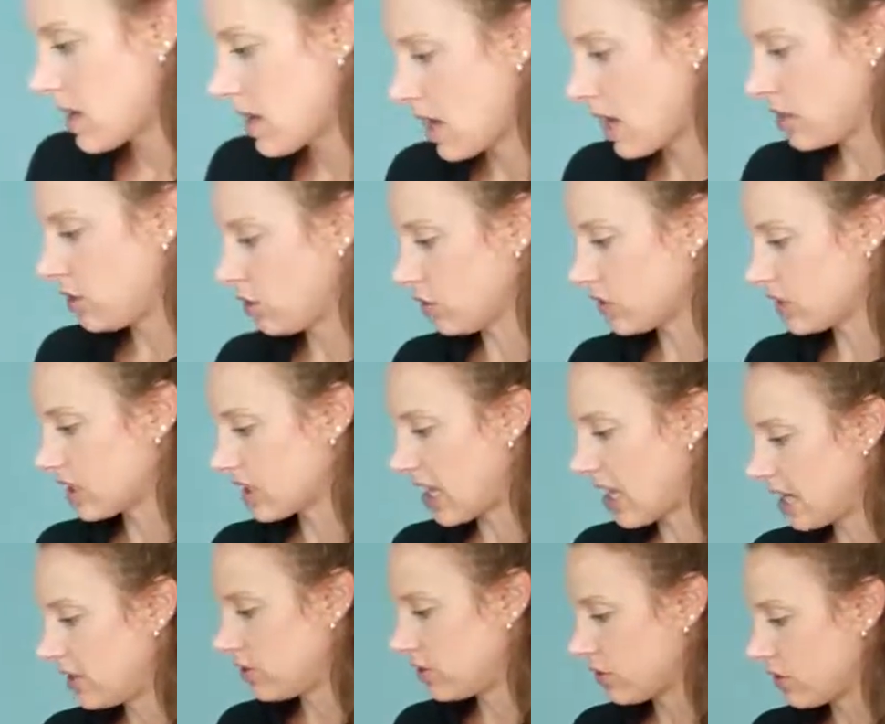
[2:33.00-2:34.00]
And you'll
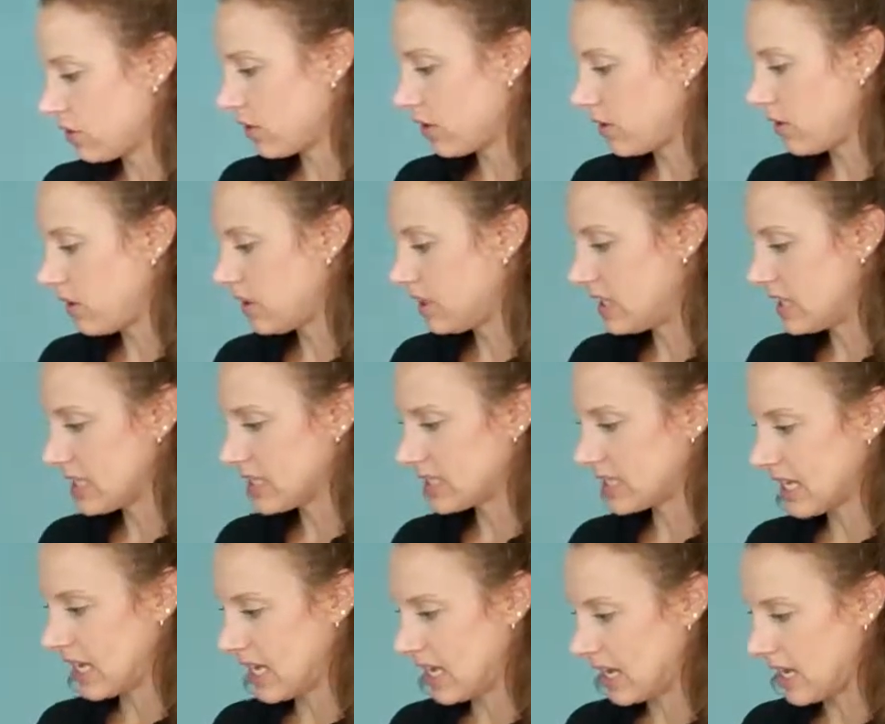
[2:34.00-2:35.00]
slide your
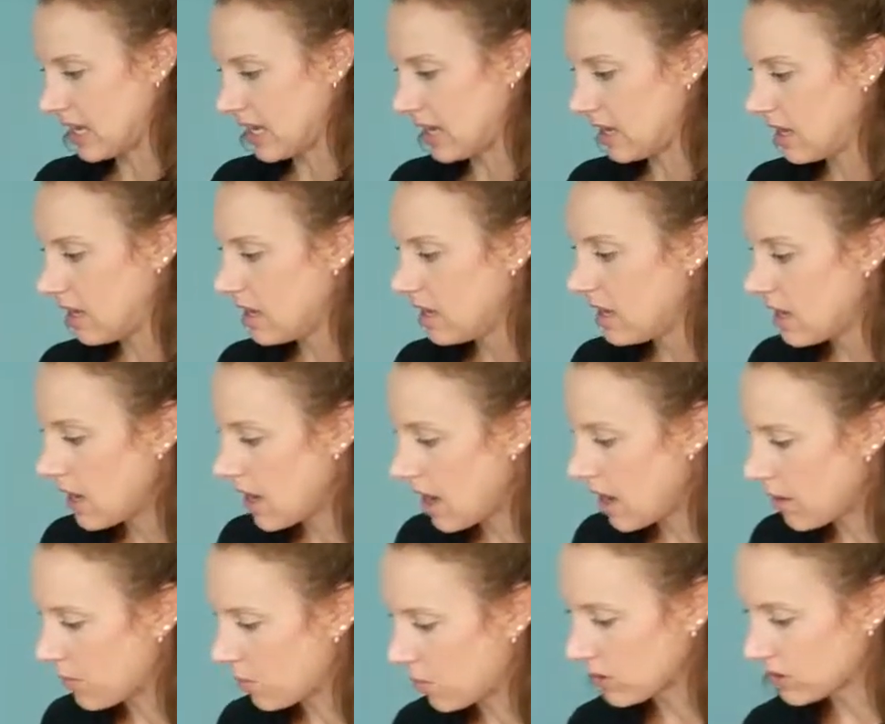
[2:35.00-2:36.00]
disc in
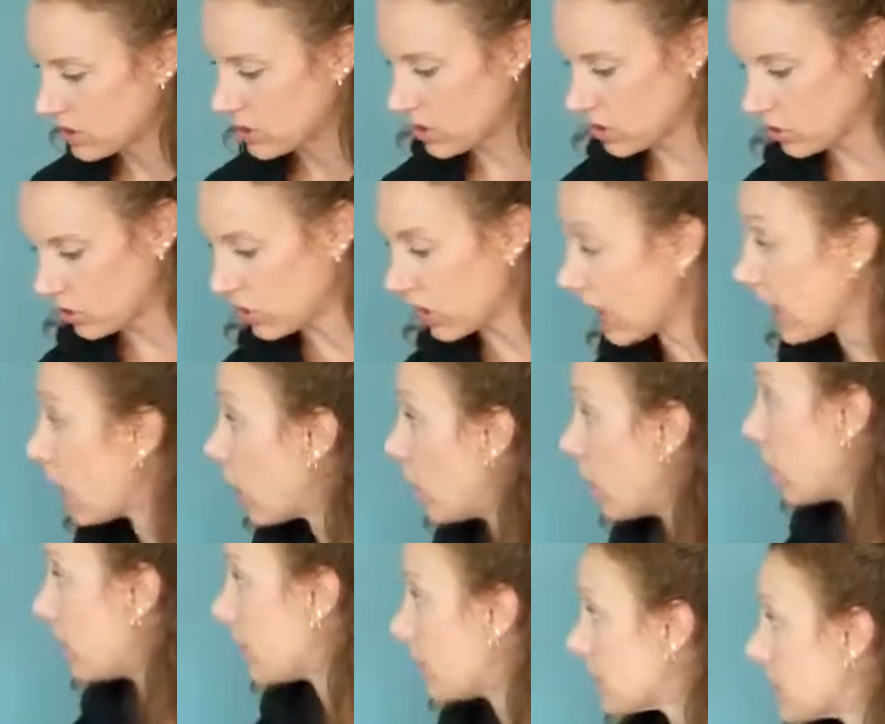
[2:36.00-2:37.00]
once the tray
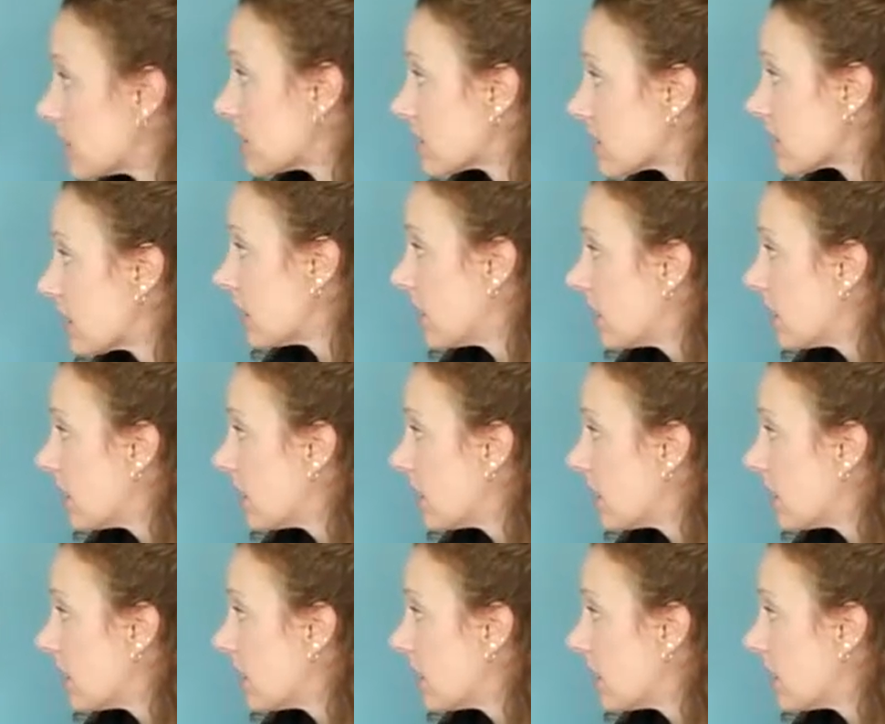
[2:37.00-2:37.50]
opens,